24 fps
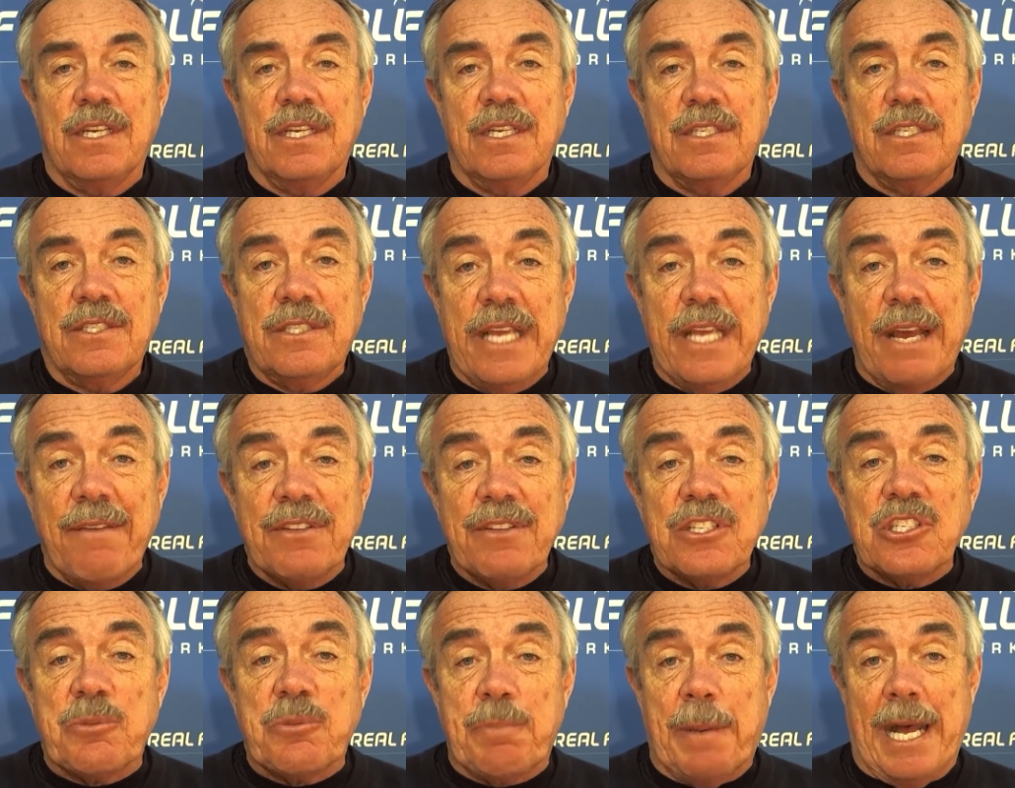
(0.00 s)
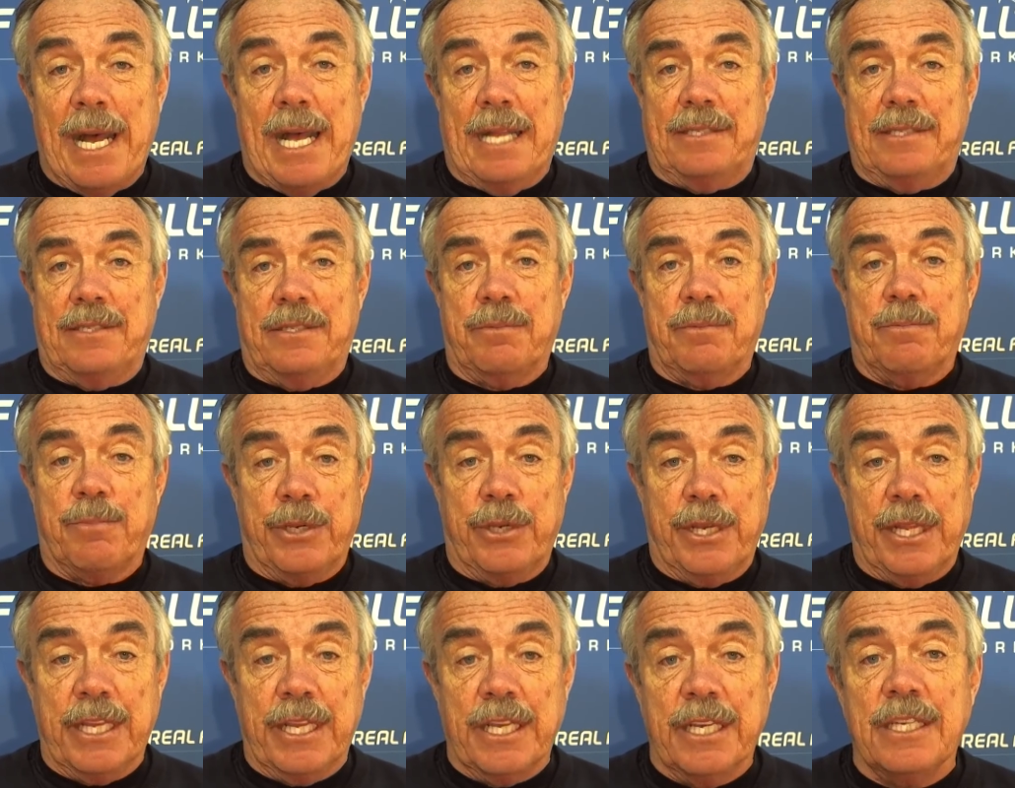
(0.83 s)
7 spots.
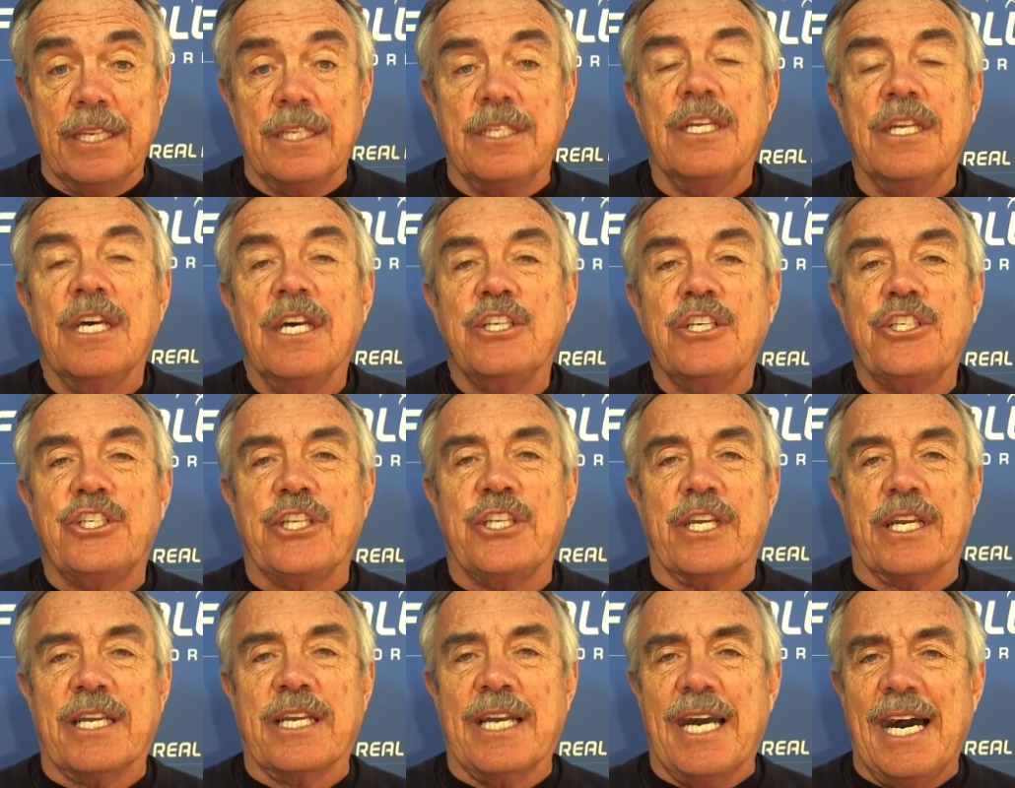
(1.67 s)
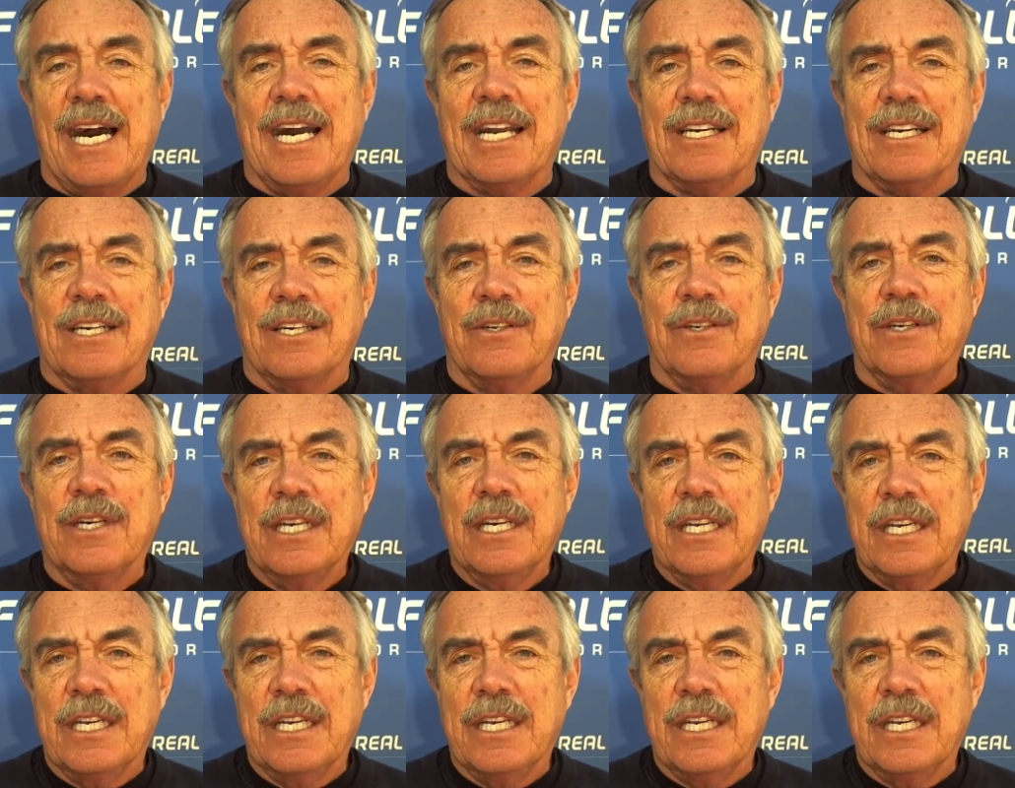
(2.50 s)
Pretty good. Chicago.